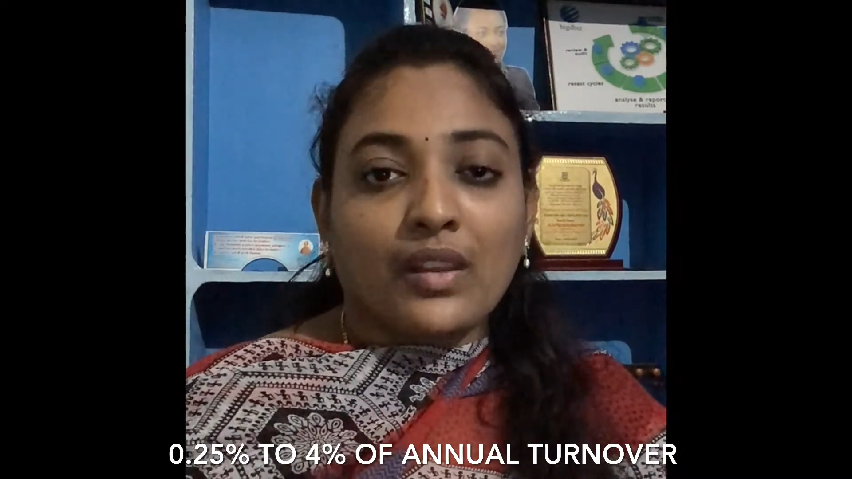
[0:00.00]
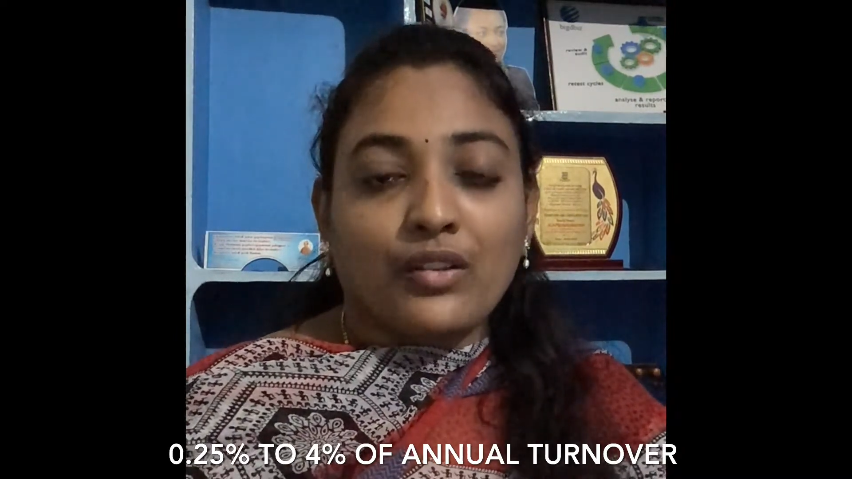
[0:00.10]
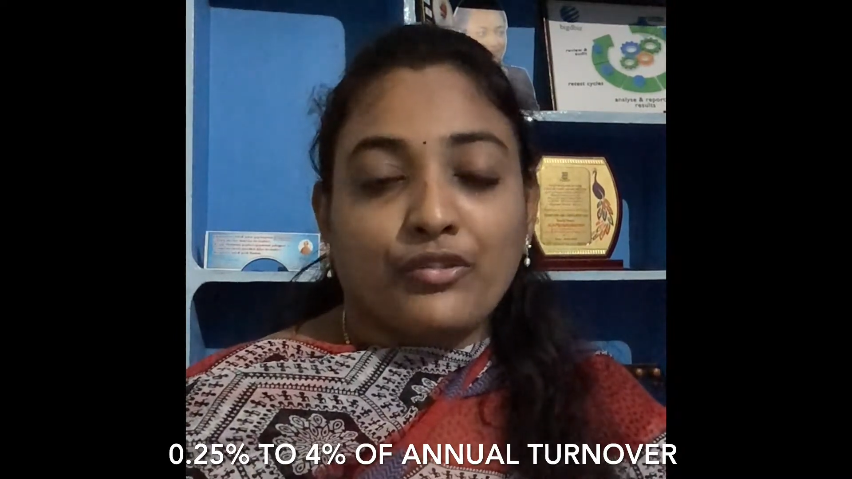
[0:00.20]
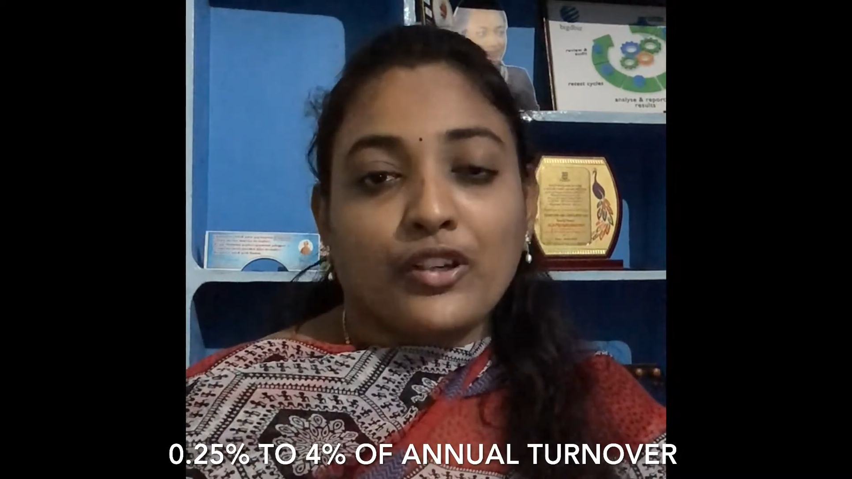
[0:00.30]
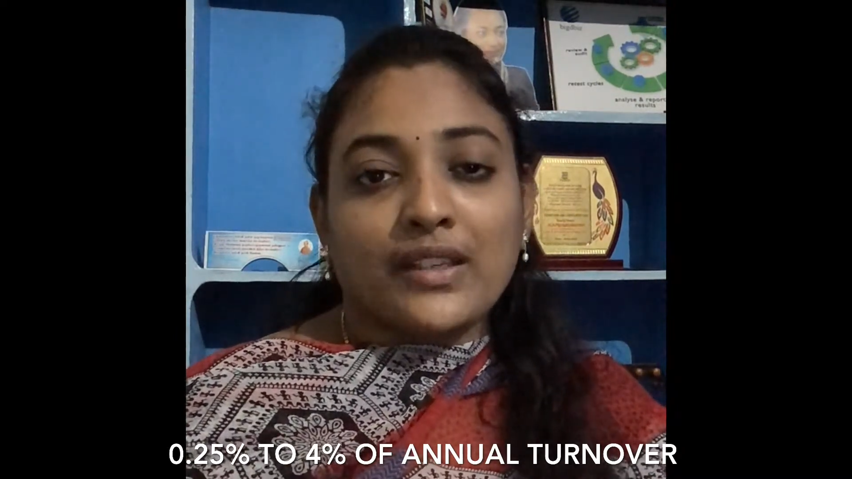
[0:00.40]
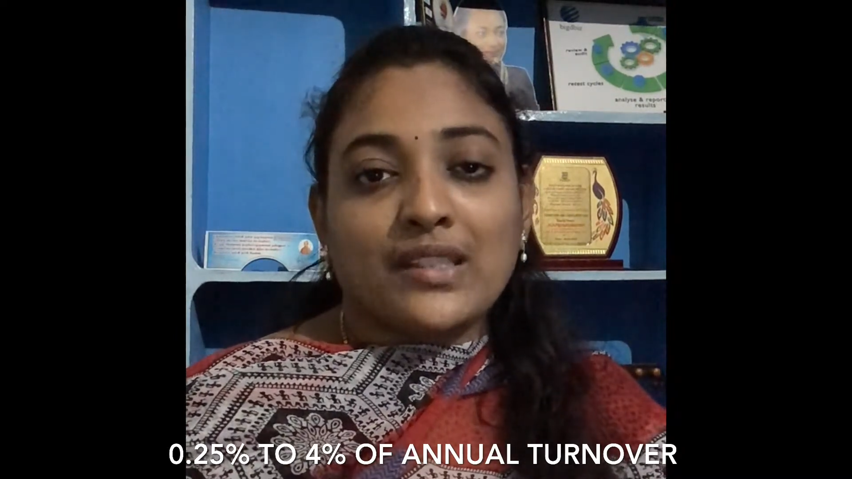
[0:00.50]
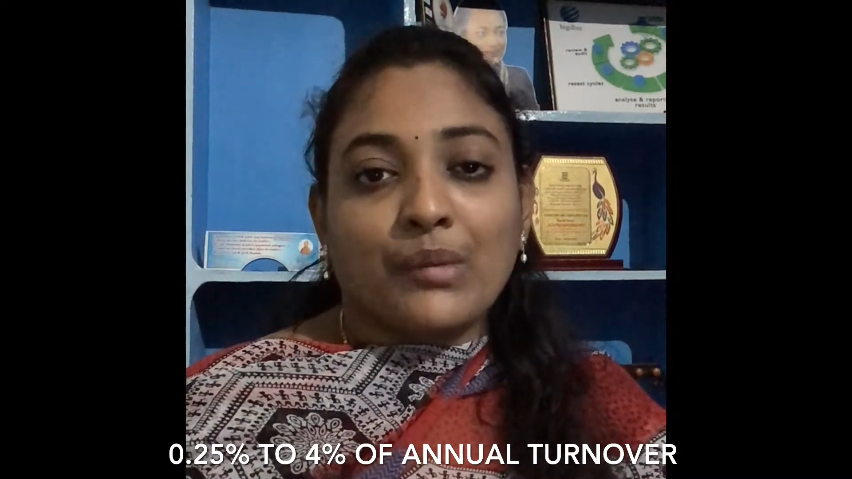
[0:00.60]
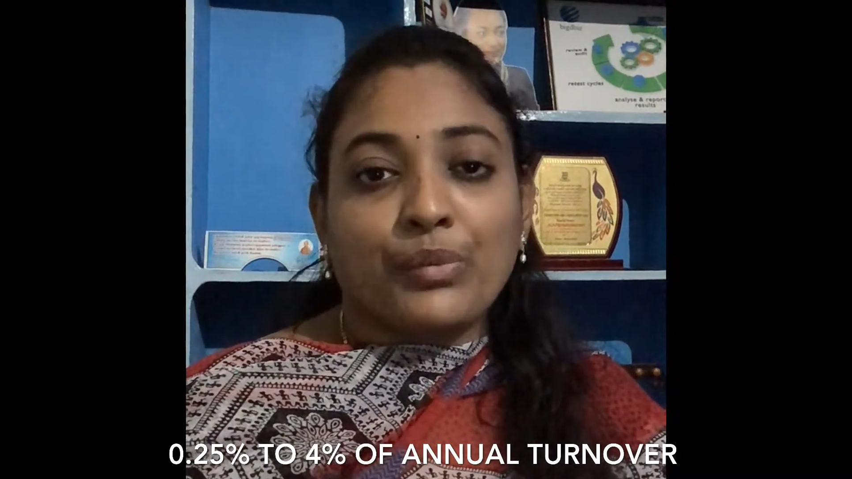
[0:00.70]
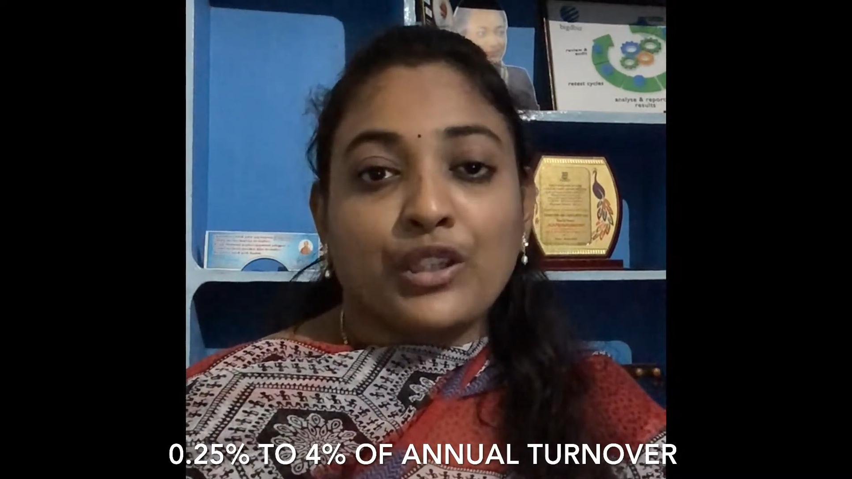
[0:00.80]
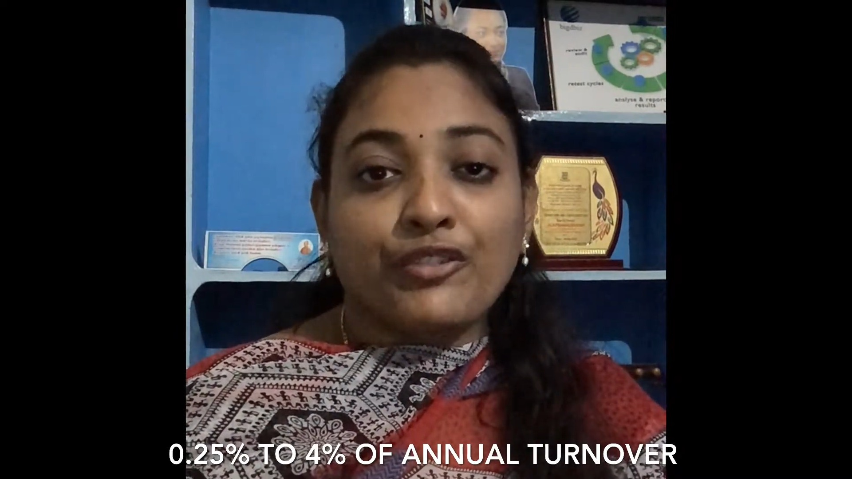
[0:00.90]
For
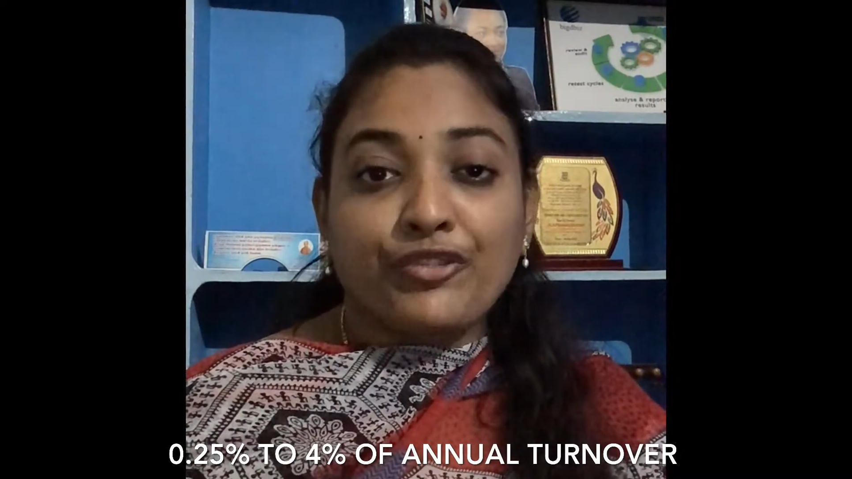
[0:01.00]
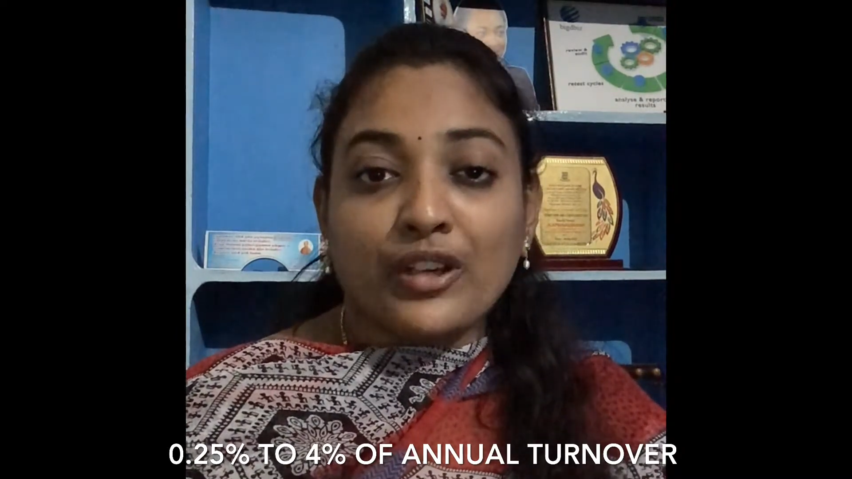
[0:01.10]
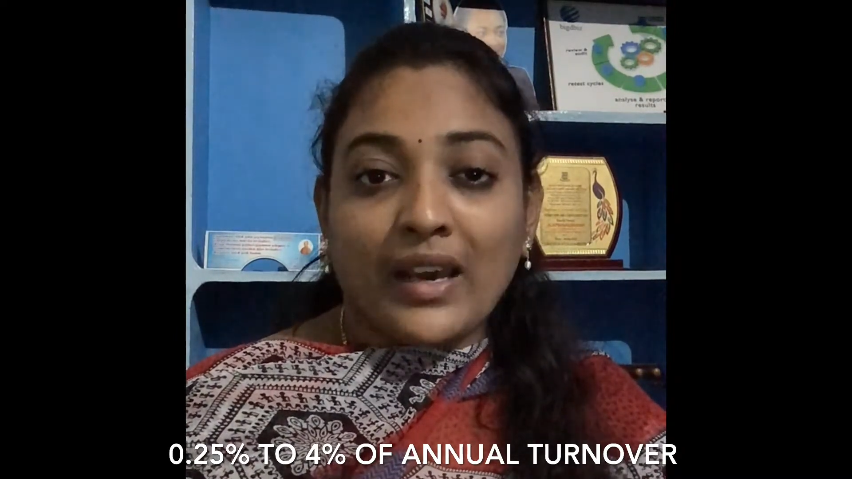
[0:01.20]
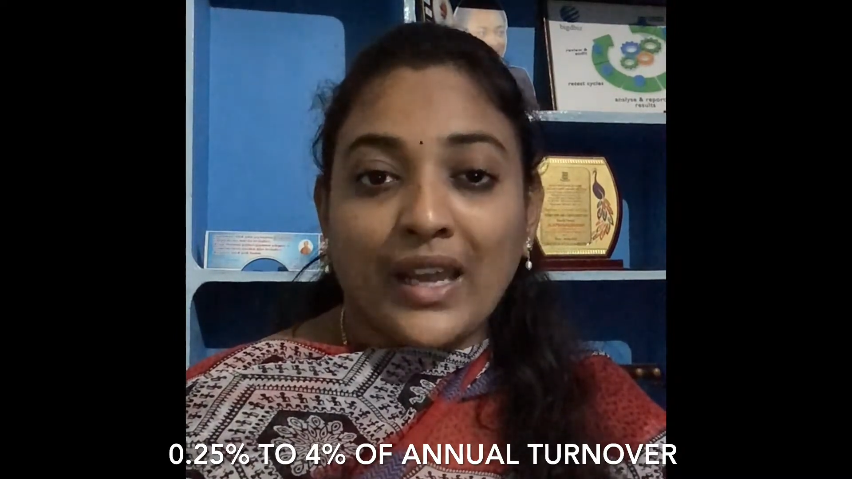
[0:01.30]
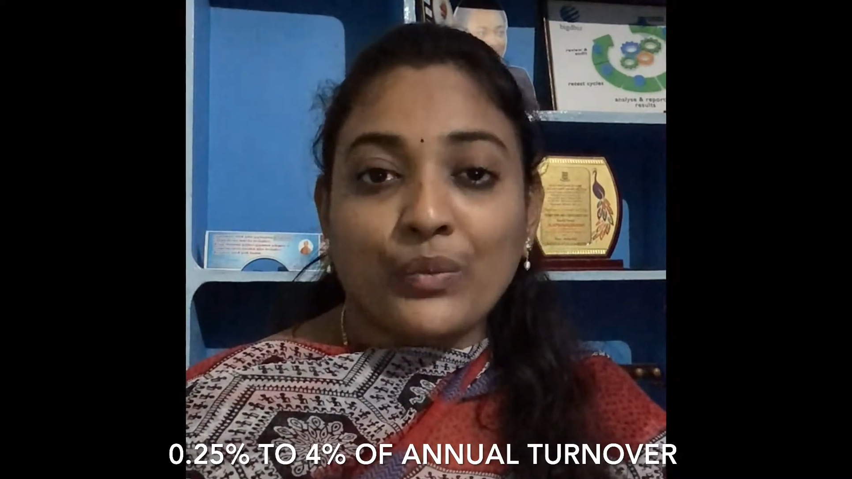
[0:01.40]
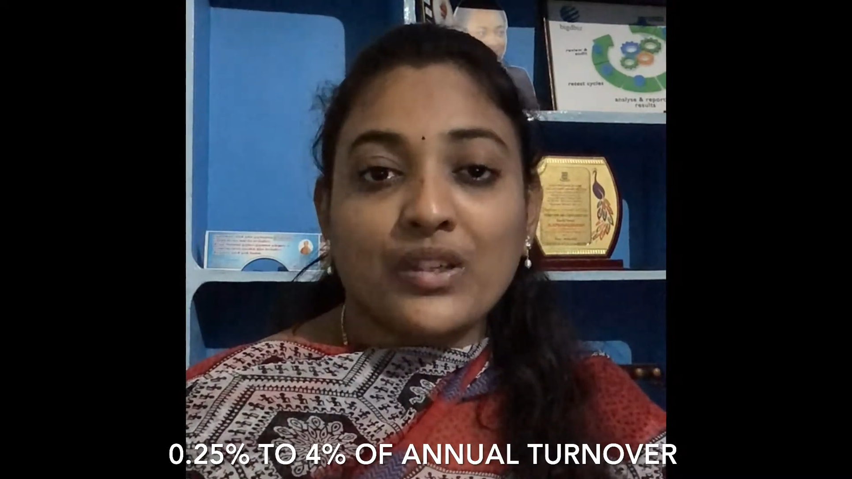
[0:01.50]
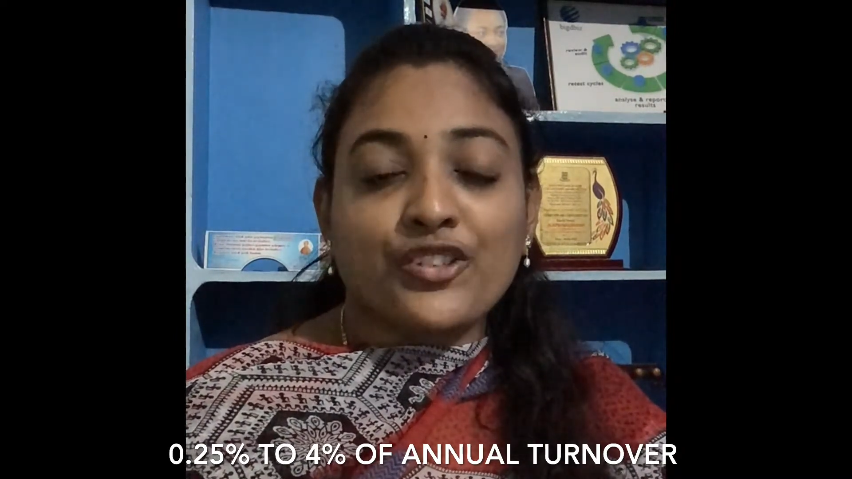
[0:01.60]
example, if your annual